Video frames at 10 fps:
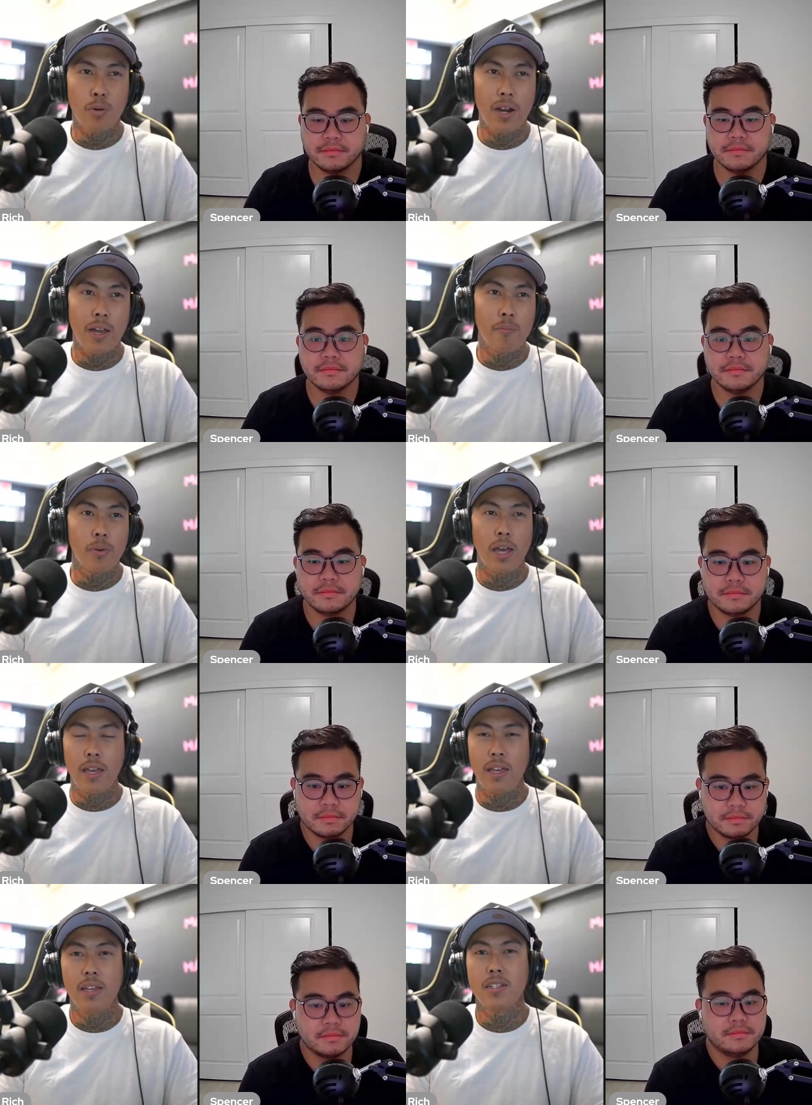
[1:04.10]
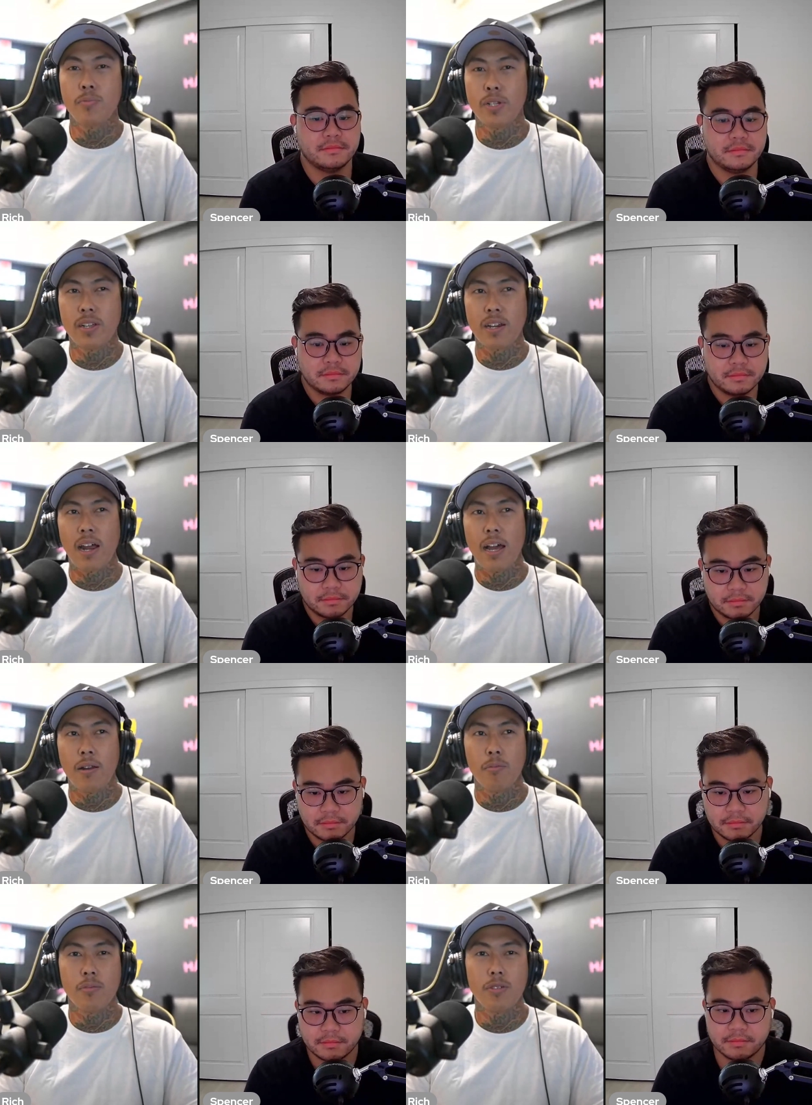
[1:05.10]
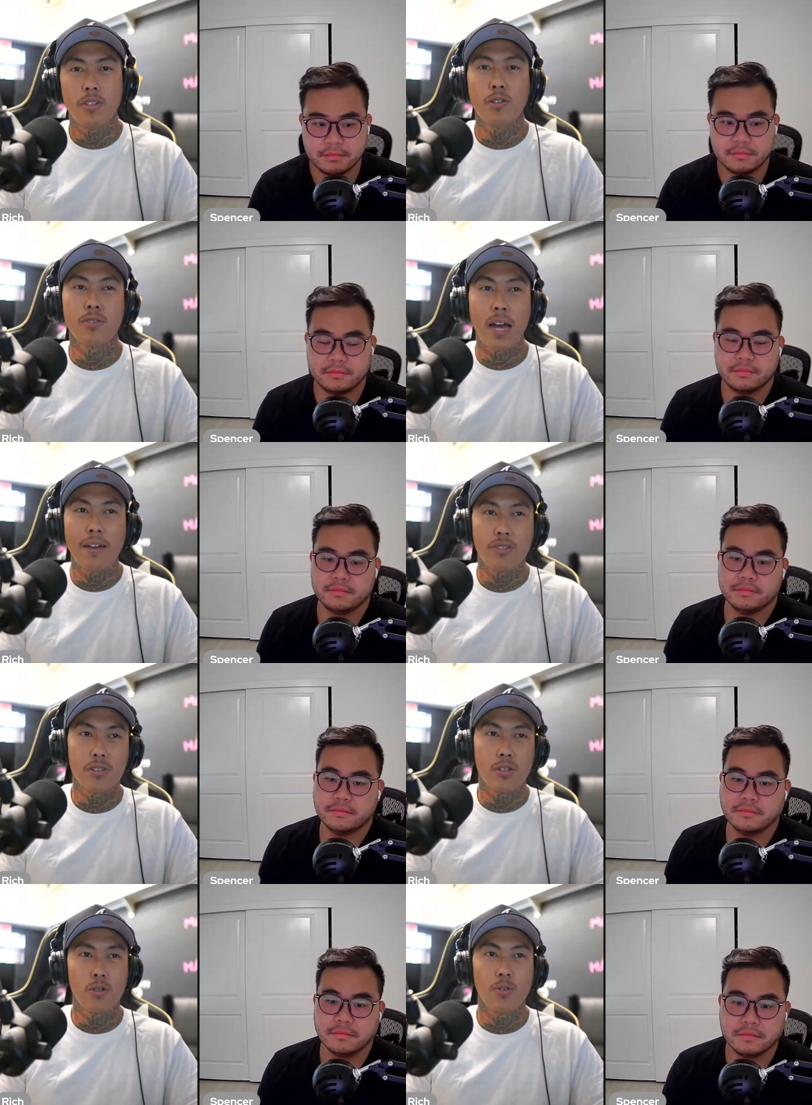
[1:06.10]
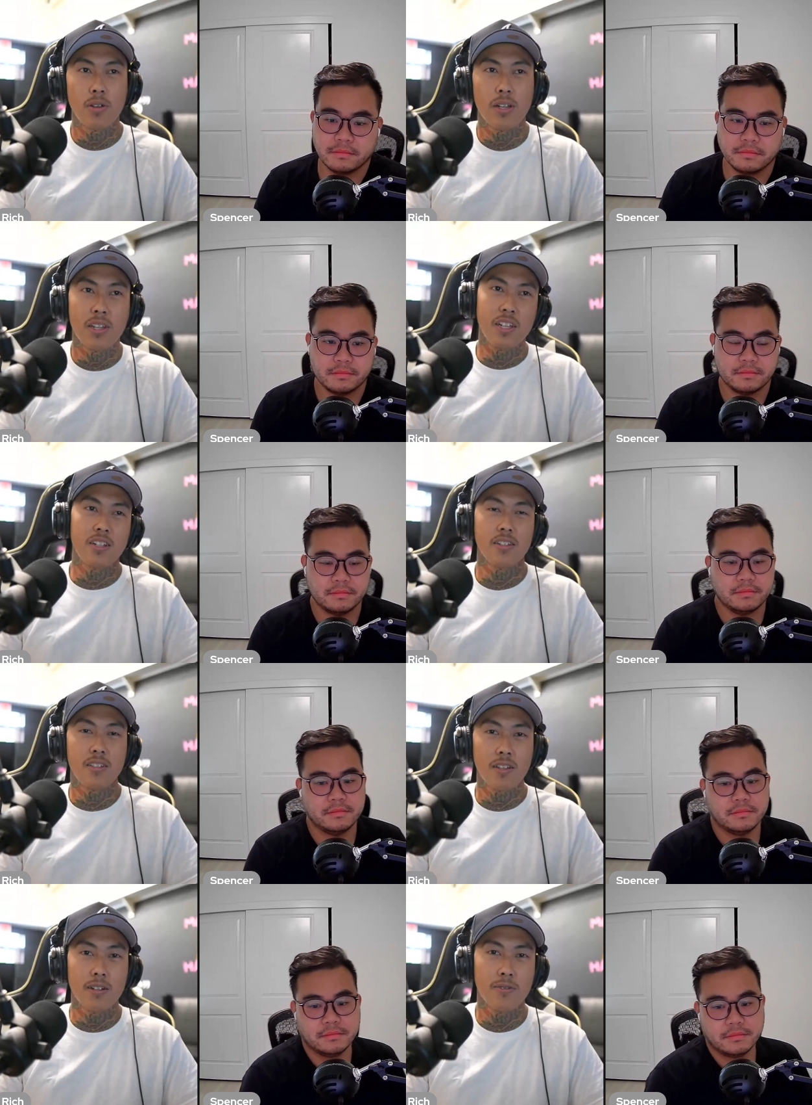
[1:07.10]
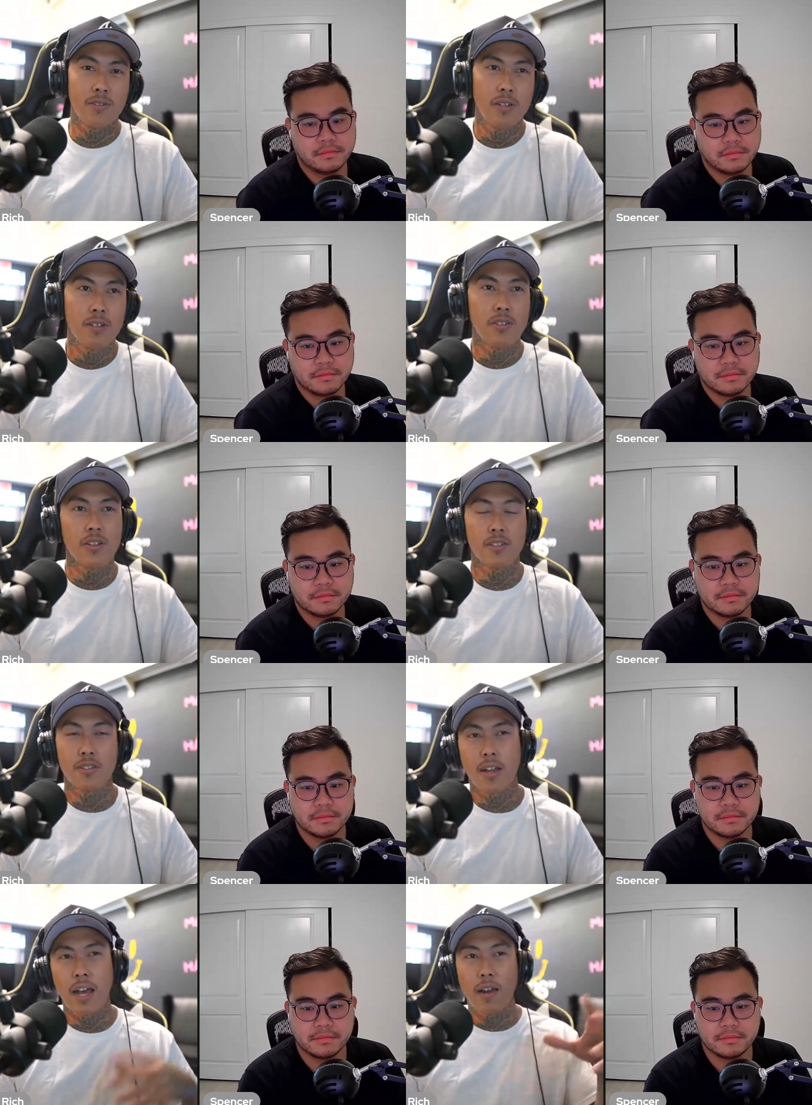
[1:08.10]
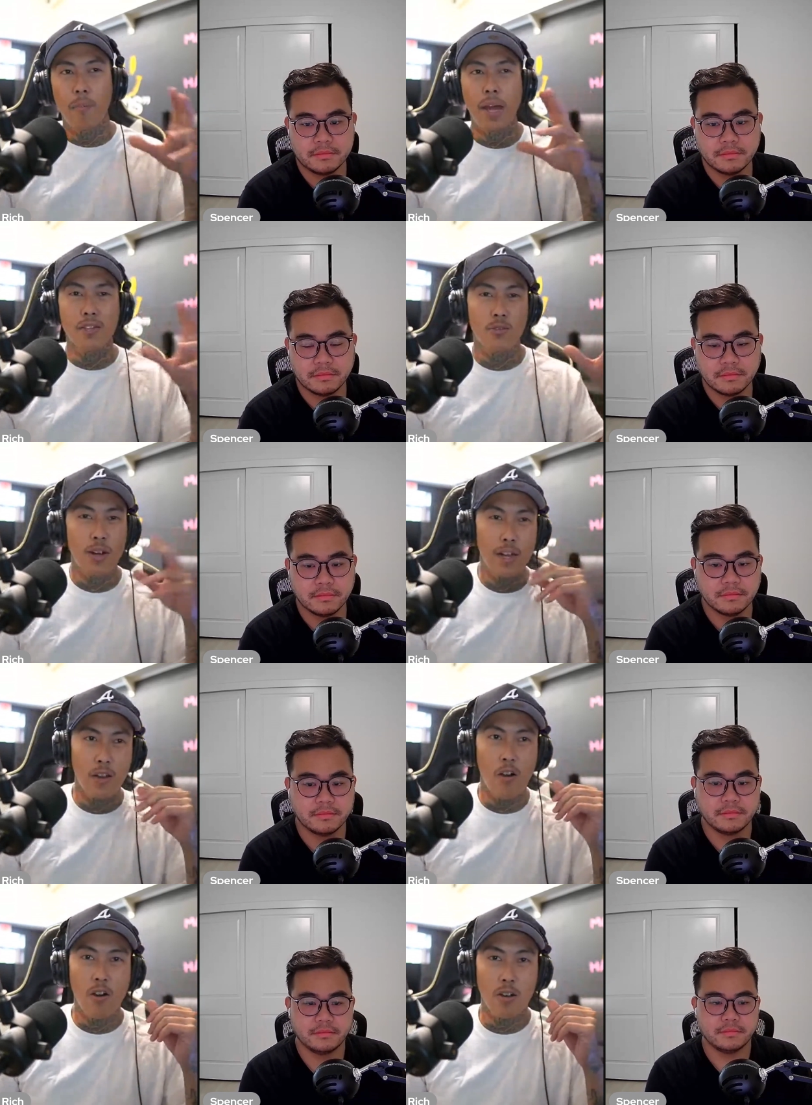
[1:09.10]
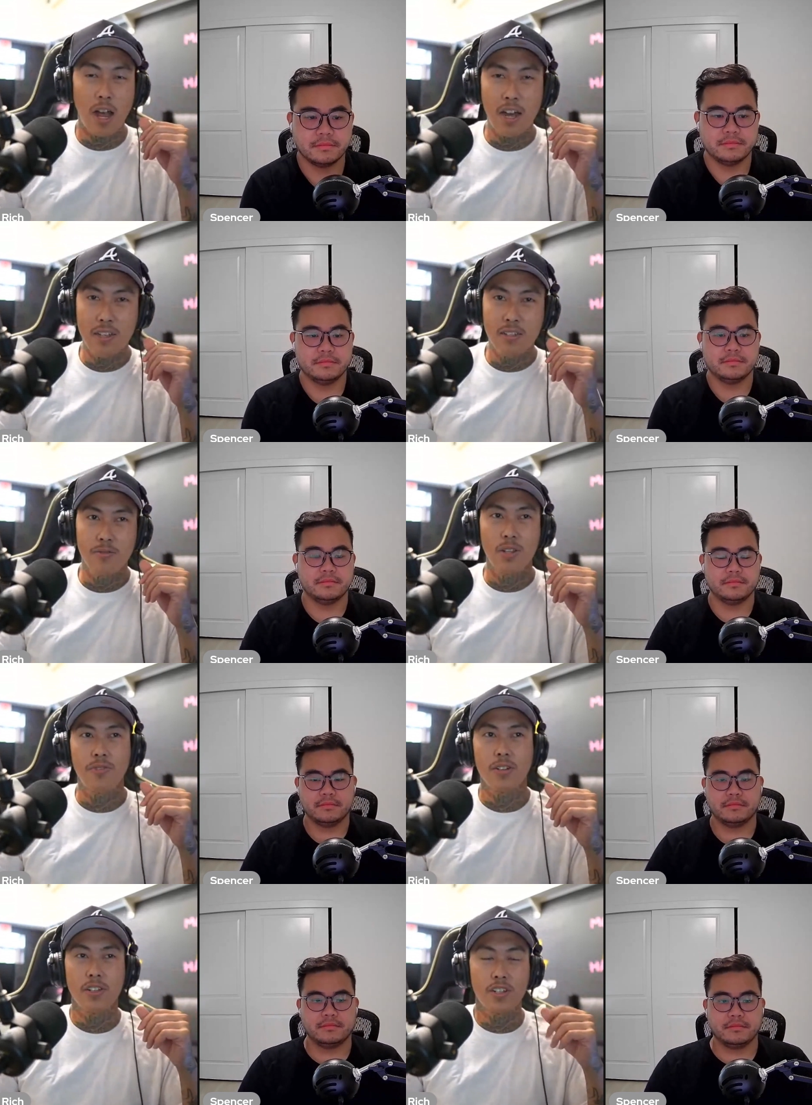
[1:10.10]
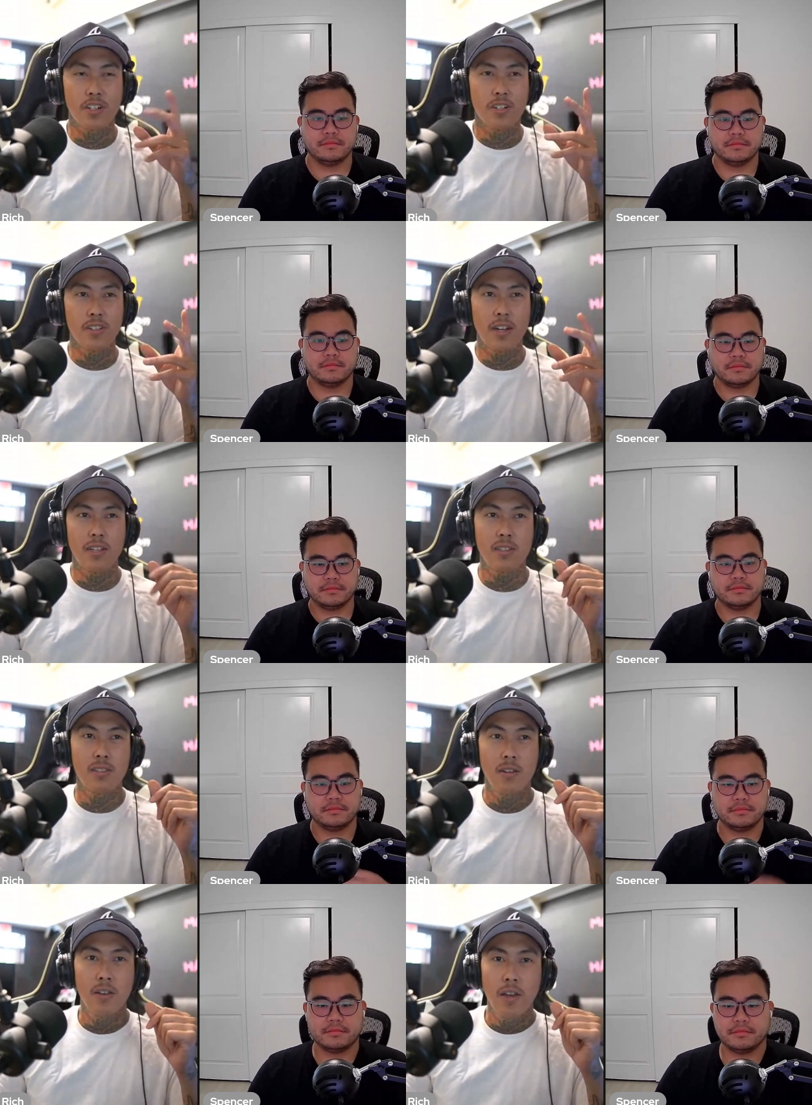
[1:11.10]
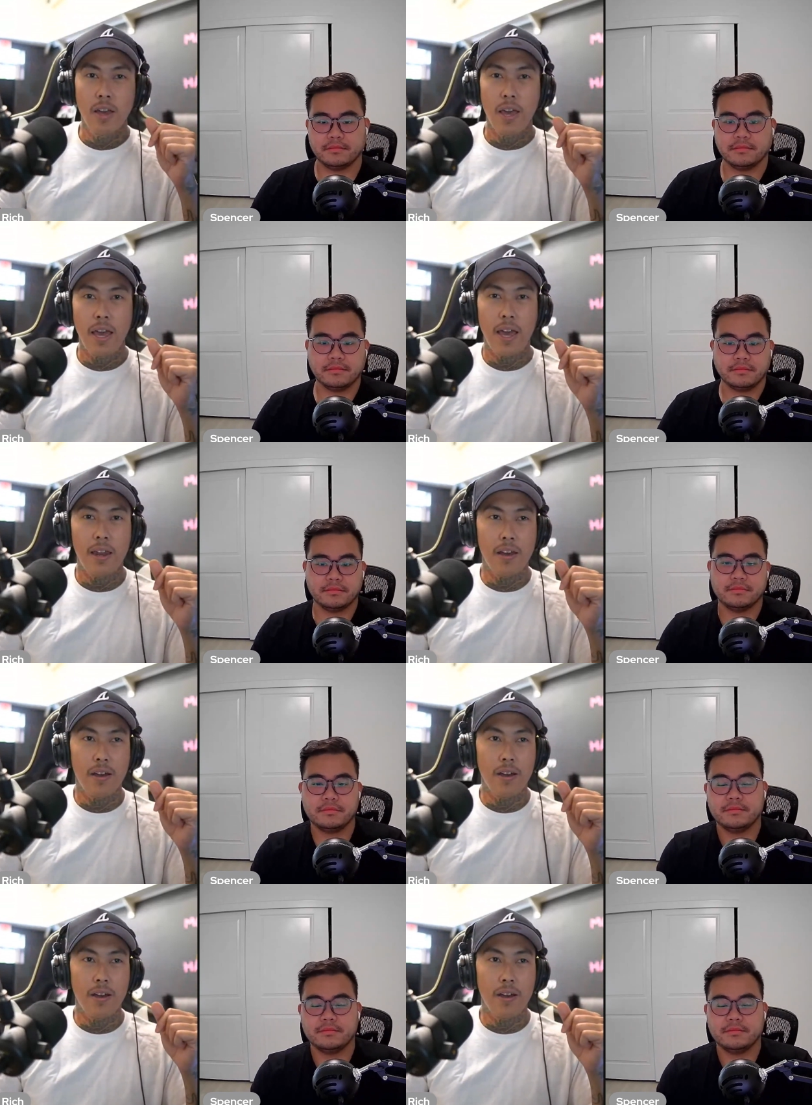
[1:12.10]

Speaker 1: brand, but each particular item still dives into a niche itself. So you can kind of bounce around all kinds of different t-shirt designs. And